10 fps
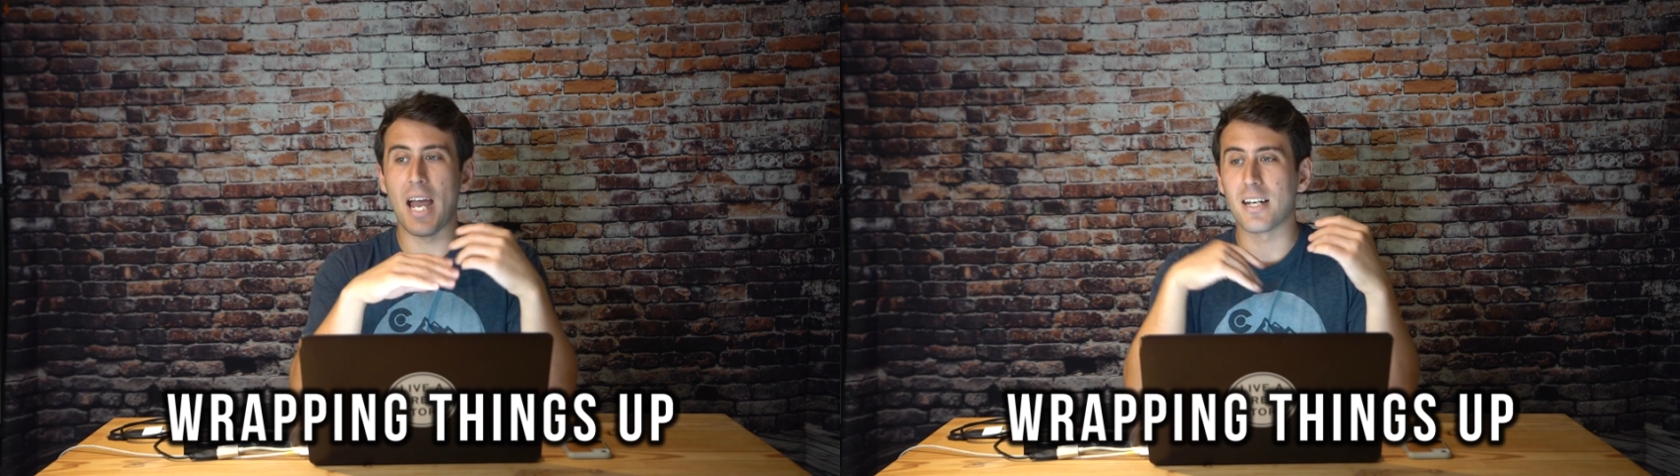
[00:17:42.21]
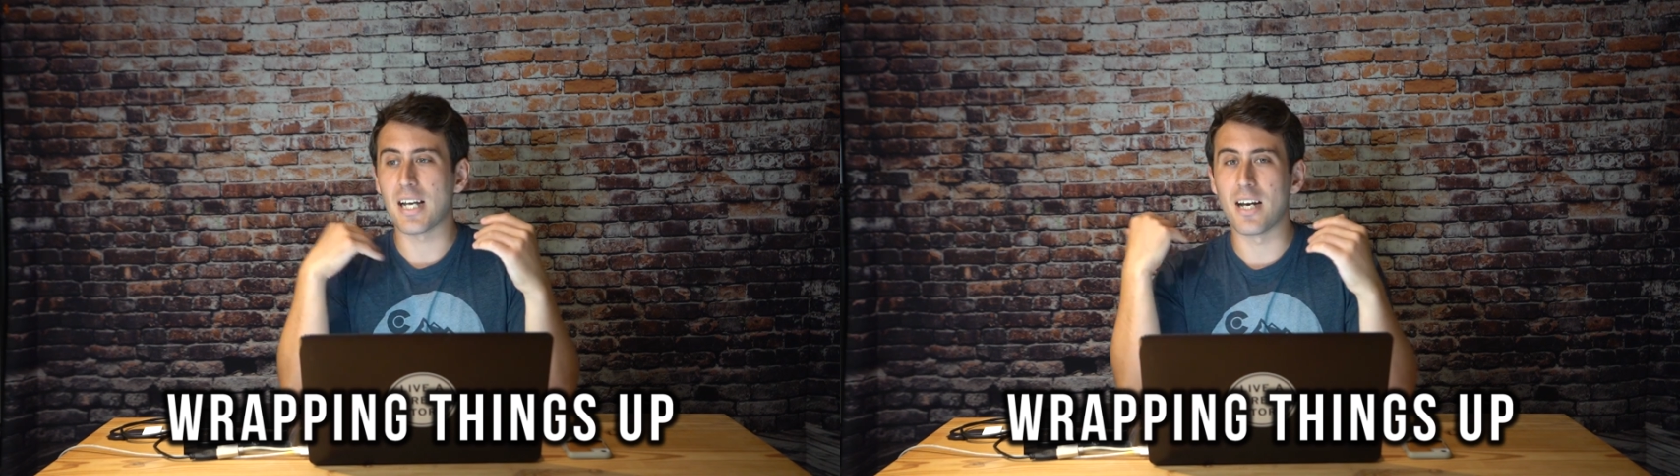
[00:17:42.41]

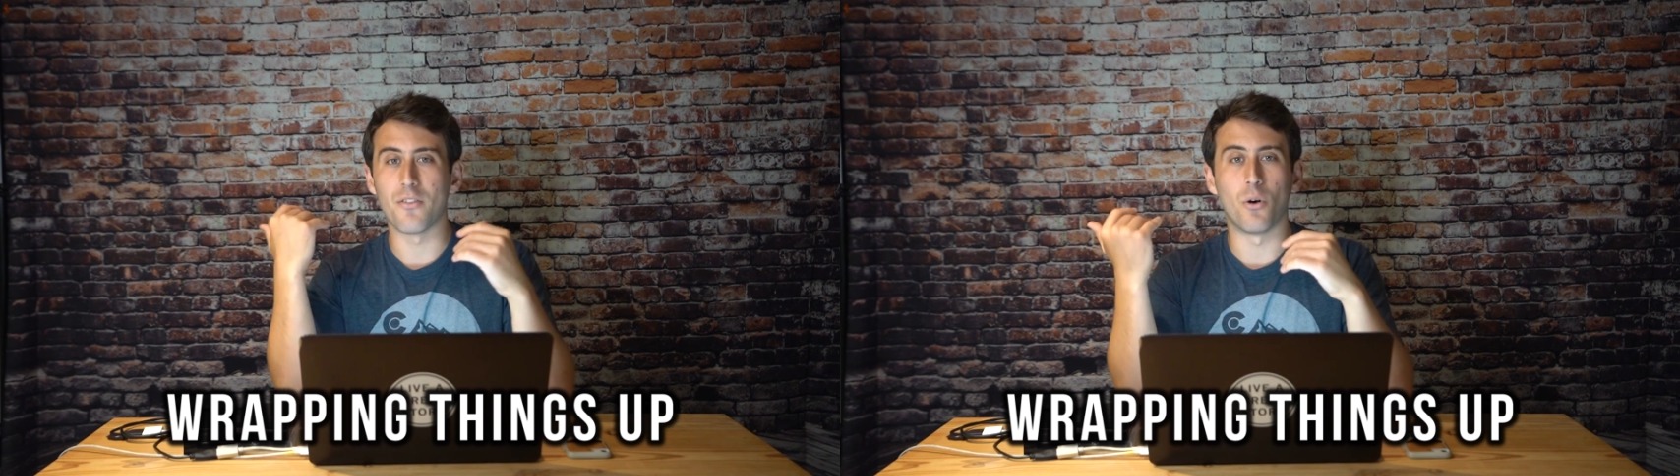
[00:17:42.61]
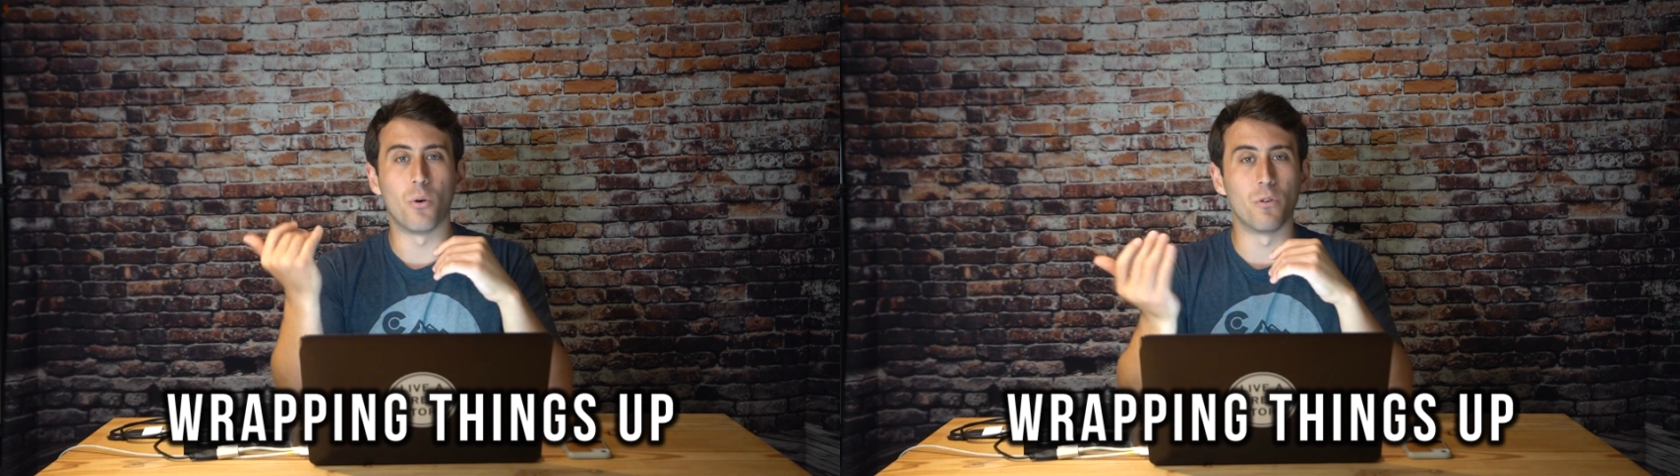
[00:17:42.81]
and kind of
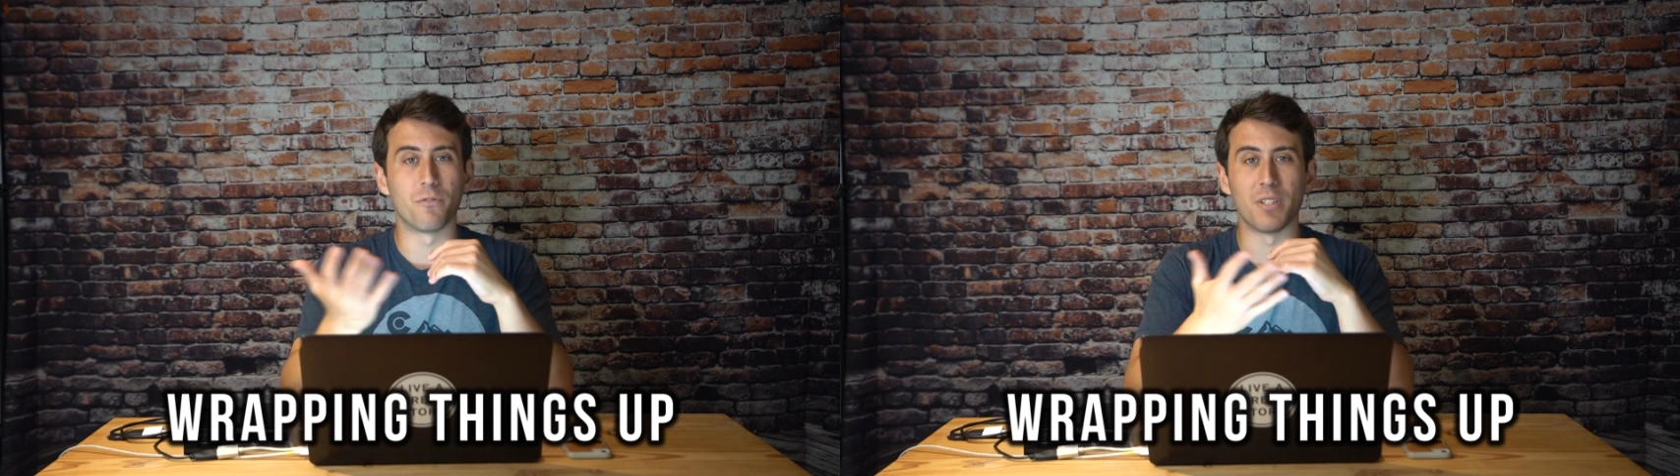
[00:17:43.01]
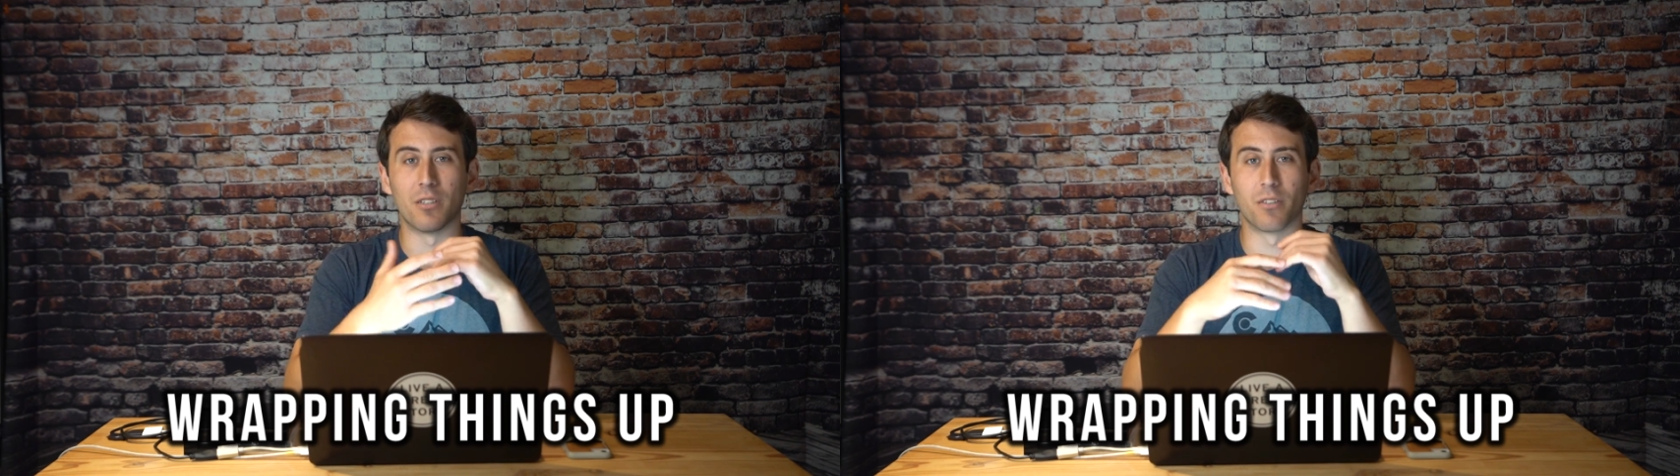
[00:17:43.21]
the whole
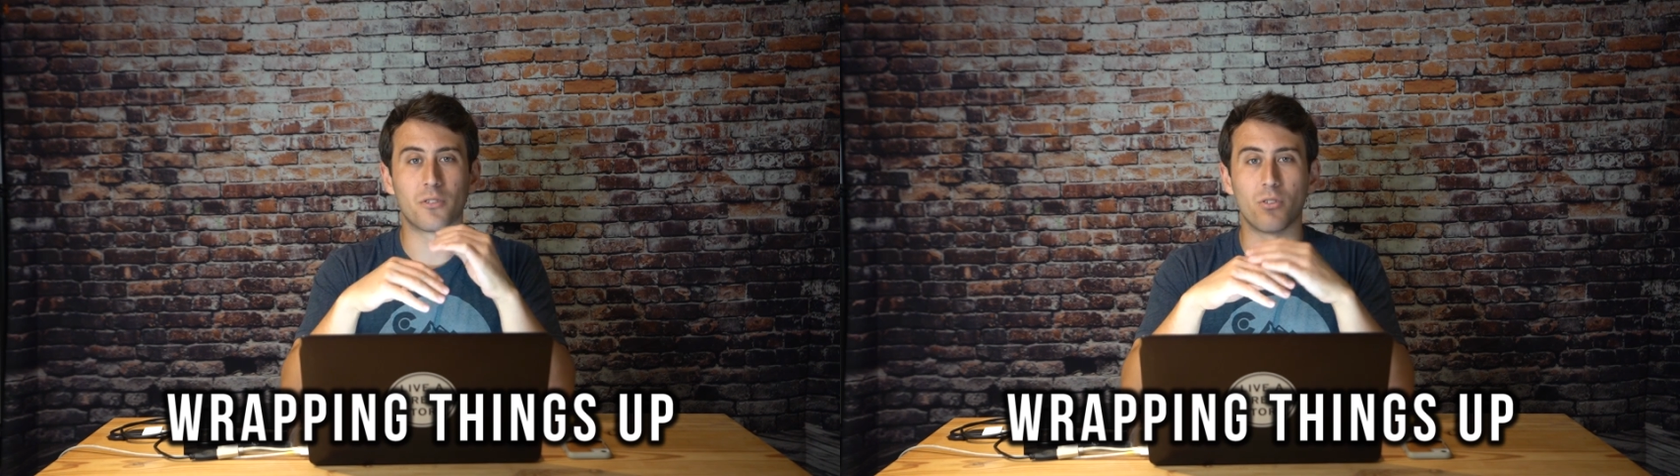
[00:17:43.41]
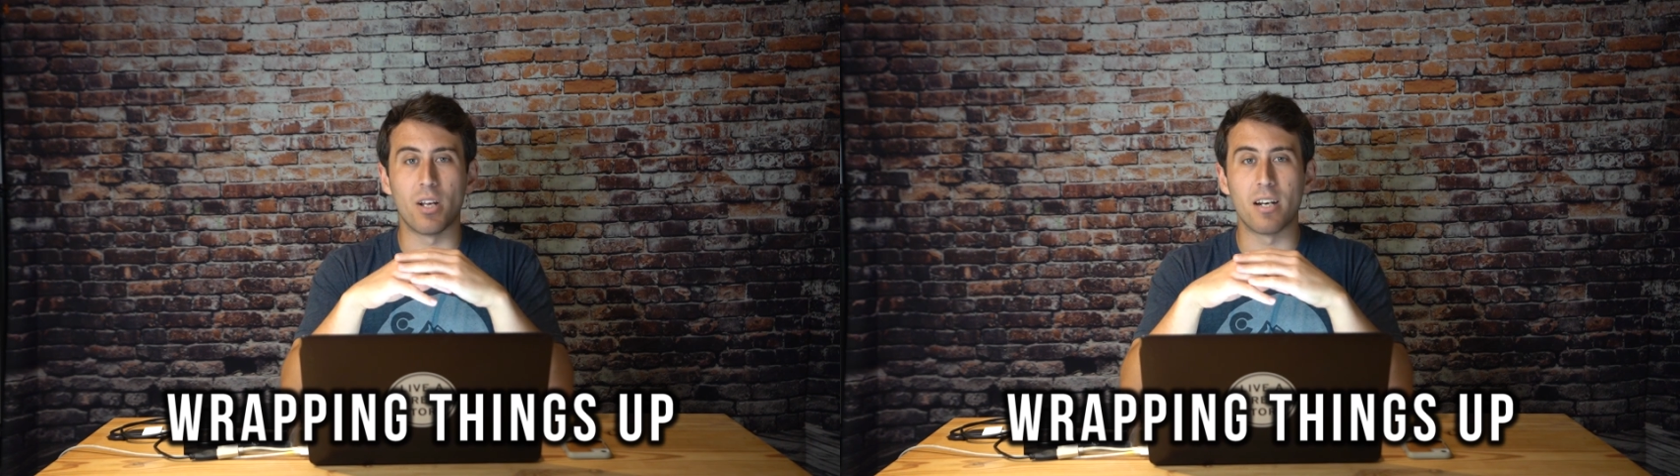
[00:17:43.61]
field of
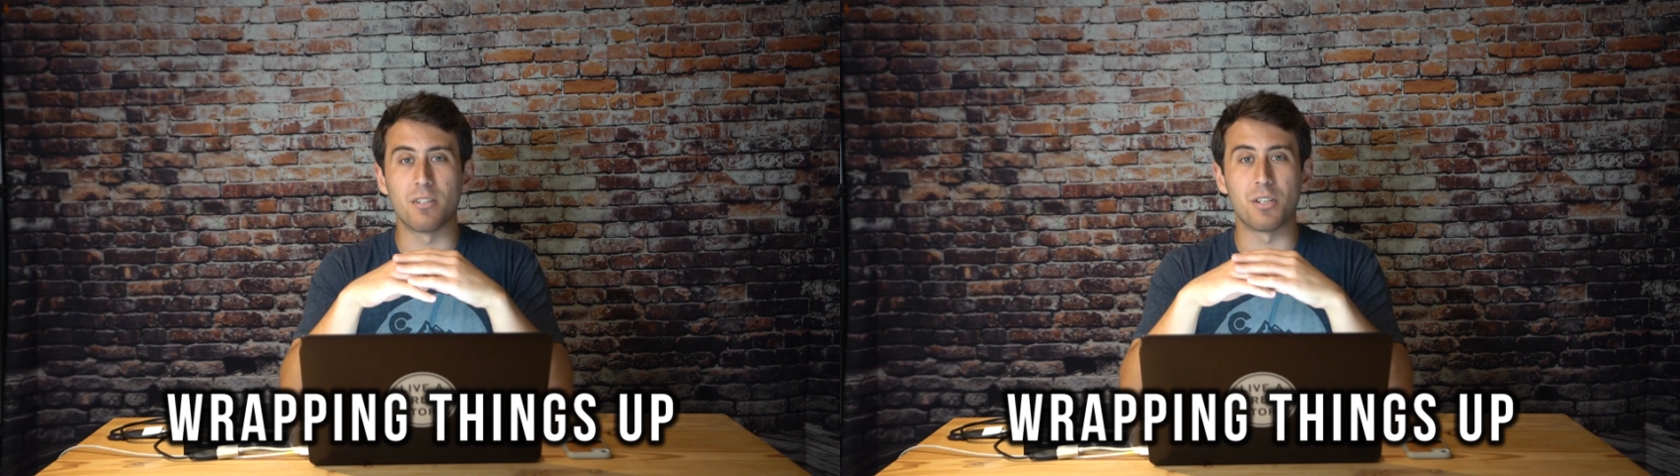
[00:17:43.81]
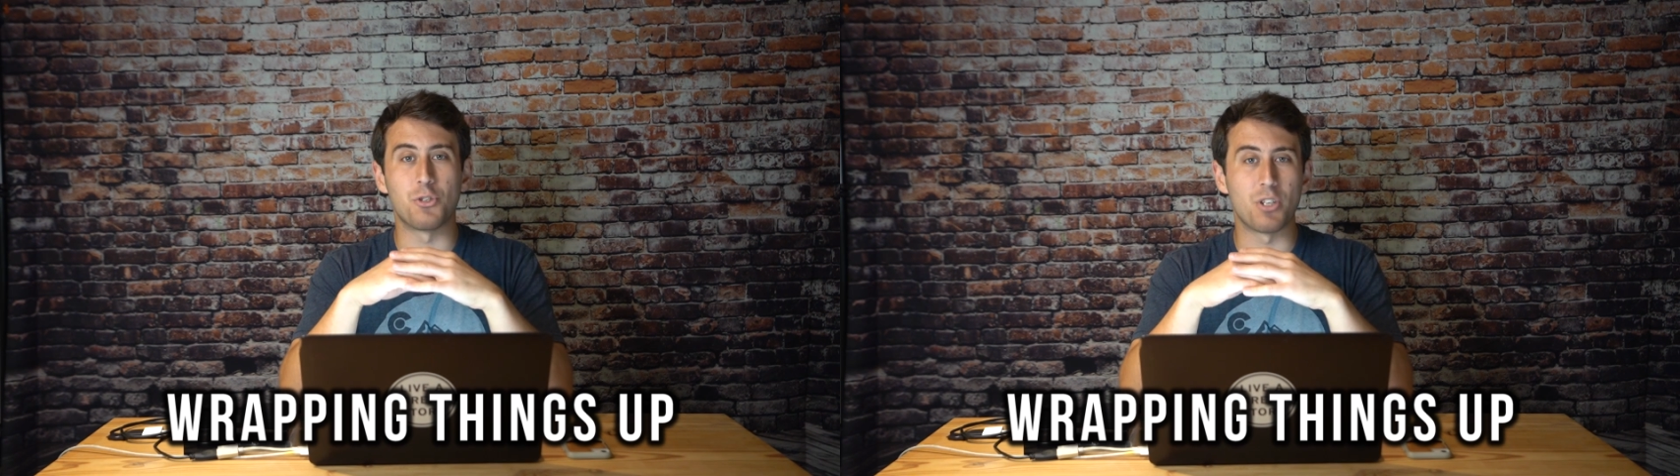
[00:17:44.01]
creators in